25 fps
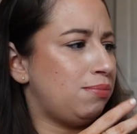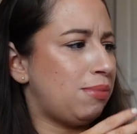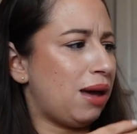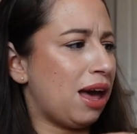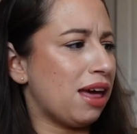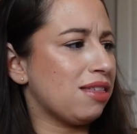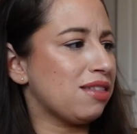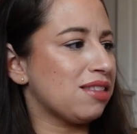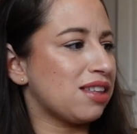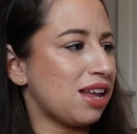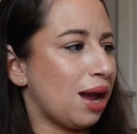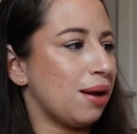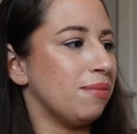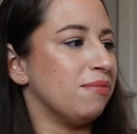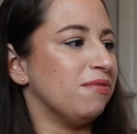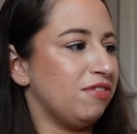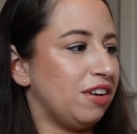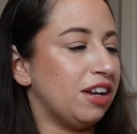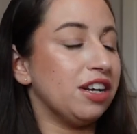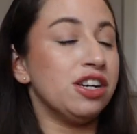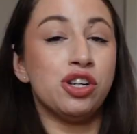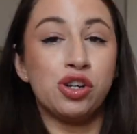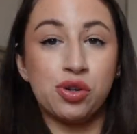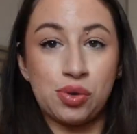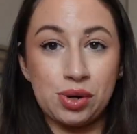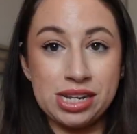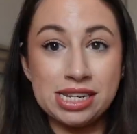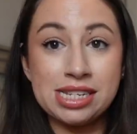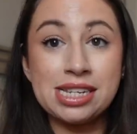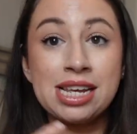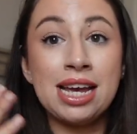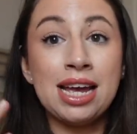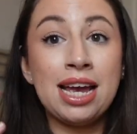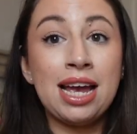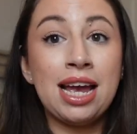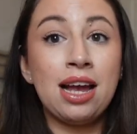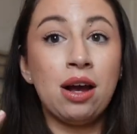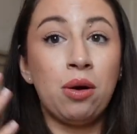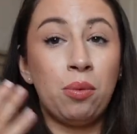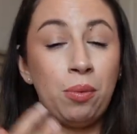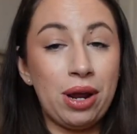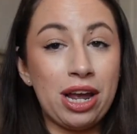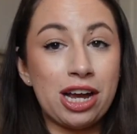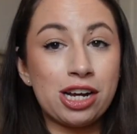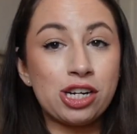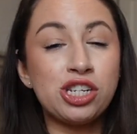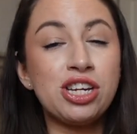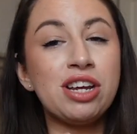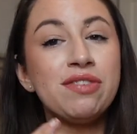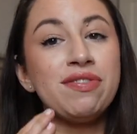We
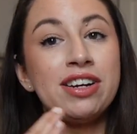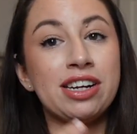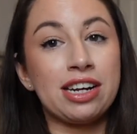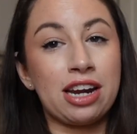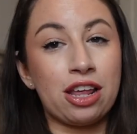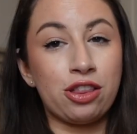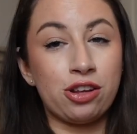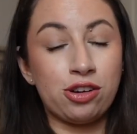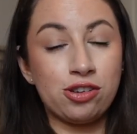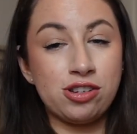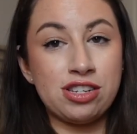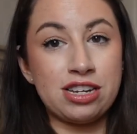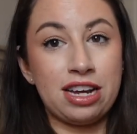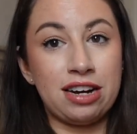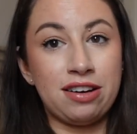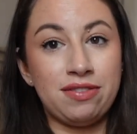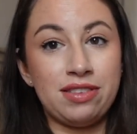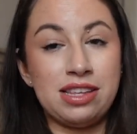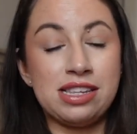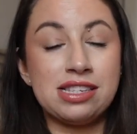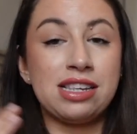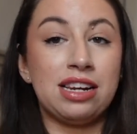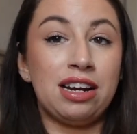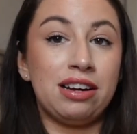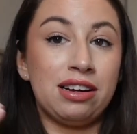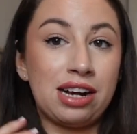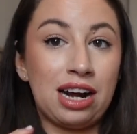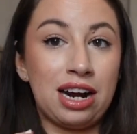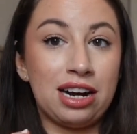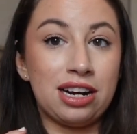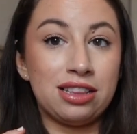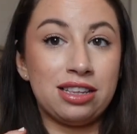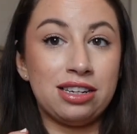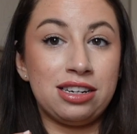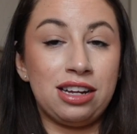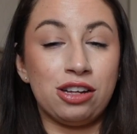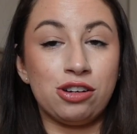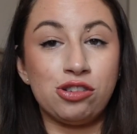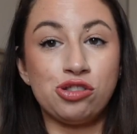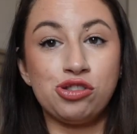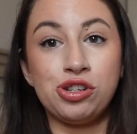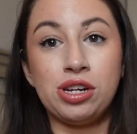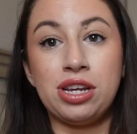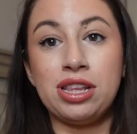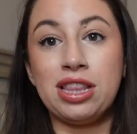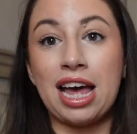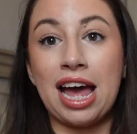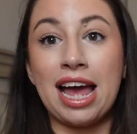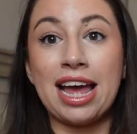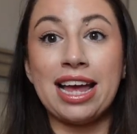actually have another set of these that I got at the Dollar
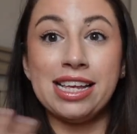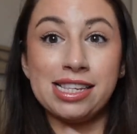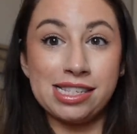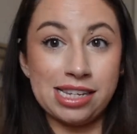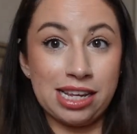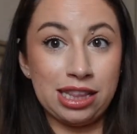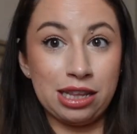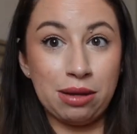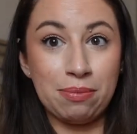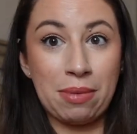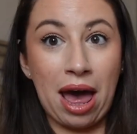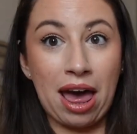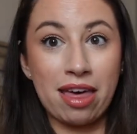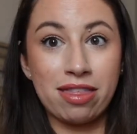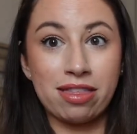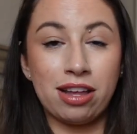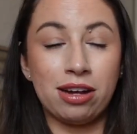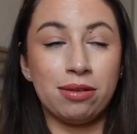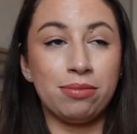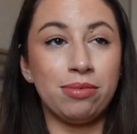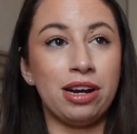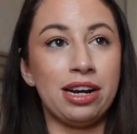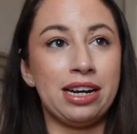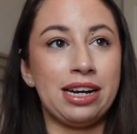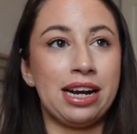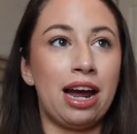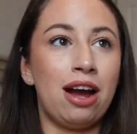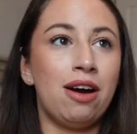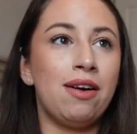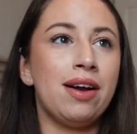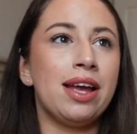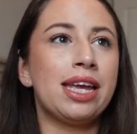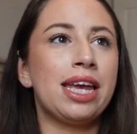Tree that is in the bathtub right now.